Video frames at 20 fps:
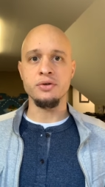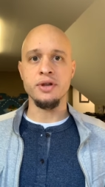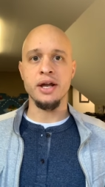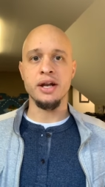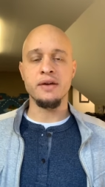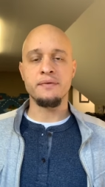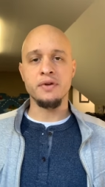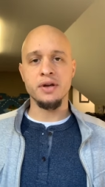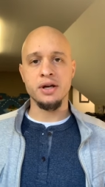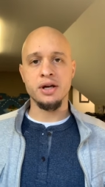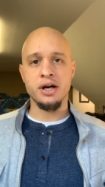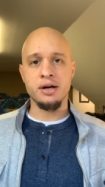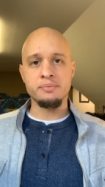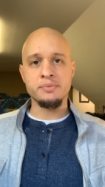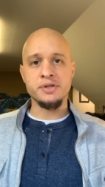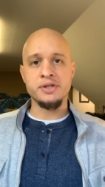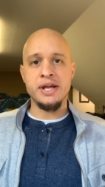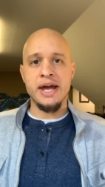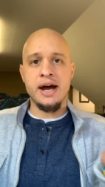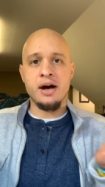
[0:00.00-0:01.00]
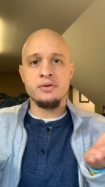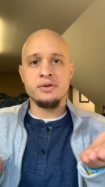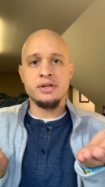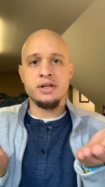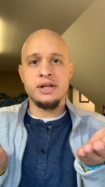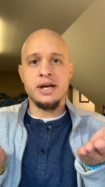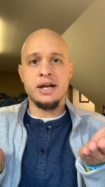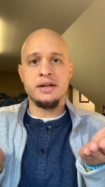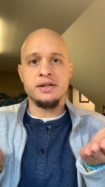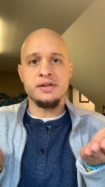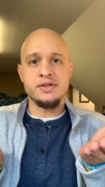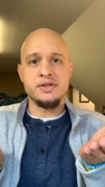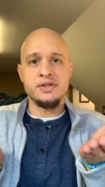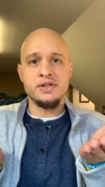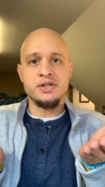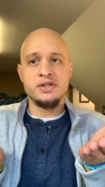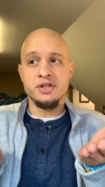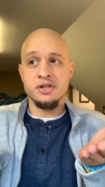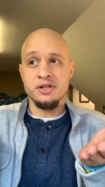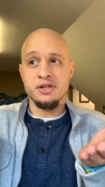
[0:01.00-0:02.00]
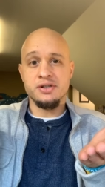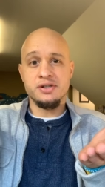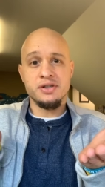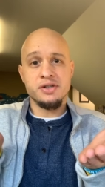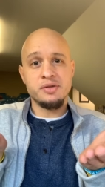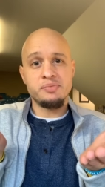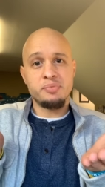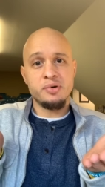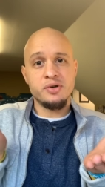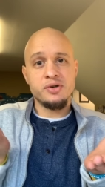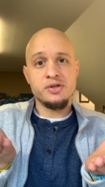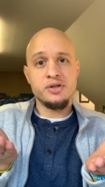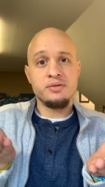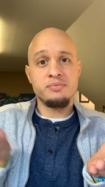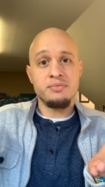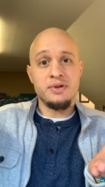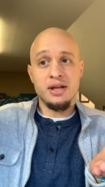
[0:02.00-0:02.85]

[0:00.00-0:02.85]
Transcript: that if it comes down to that decision, does this person,